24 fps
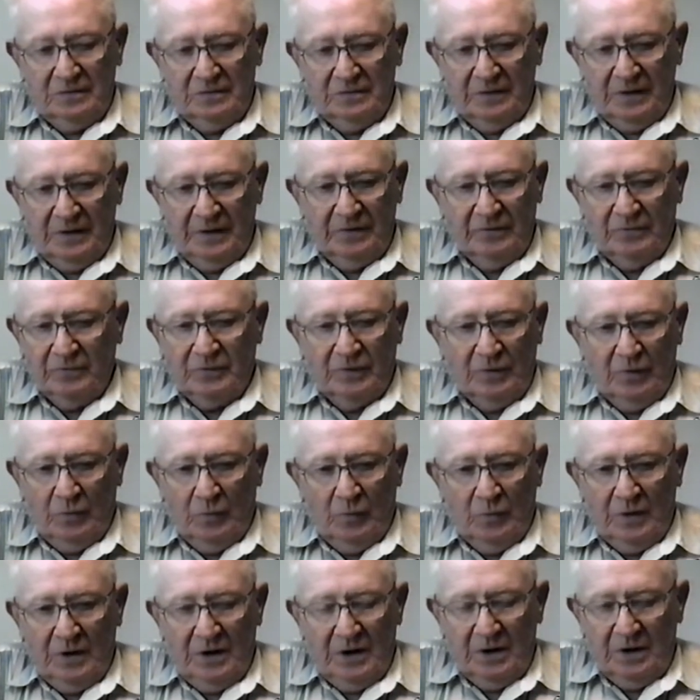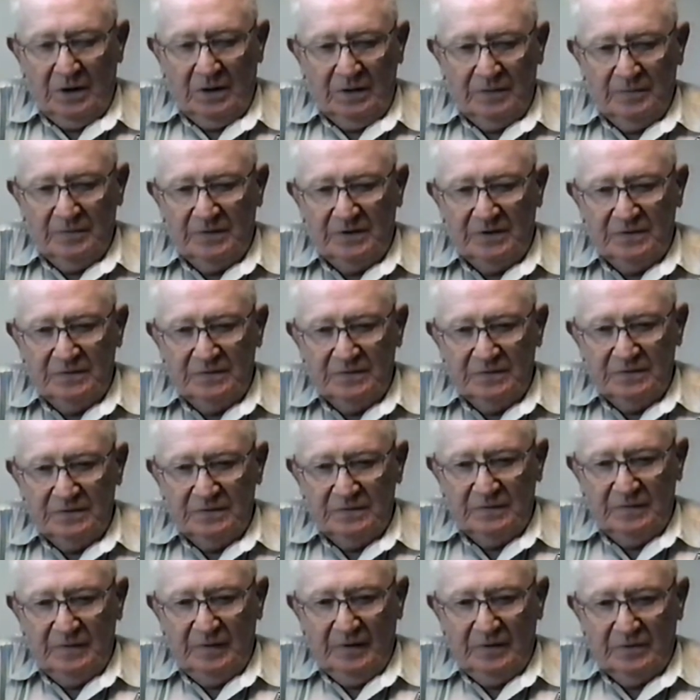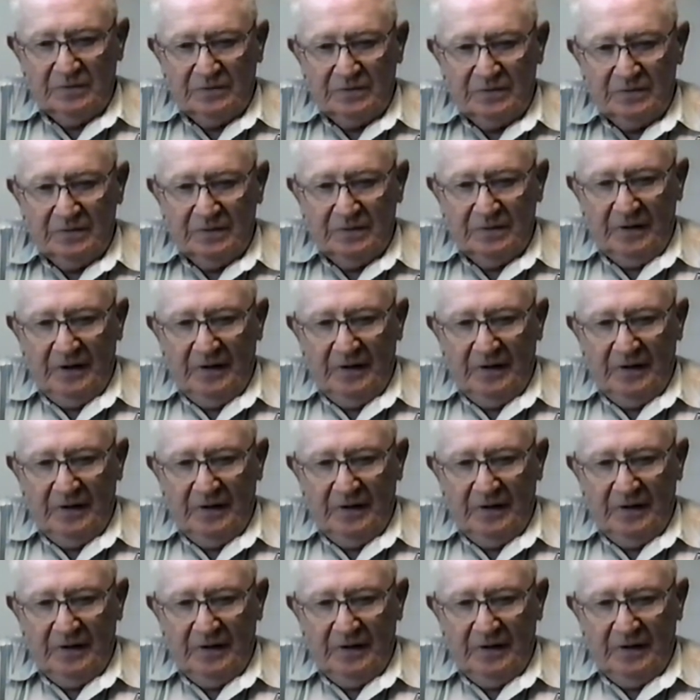I don't know where, but we went to,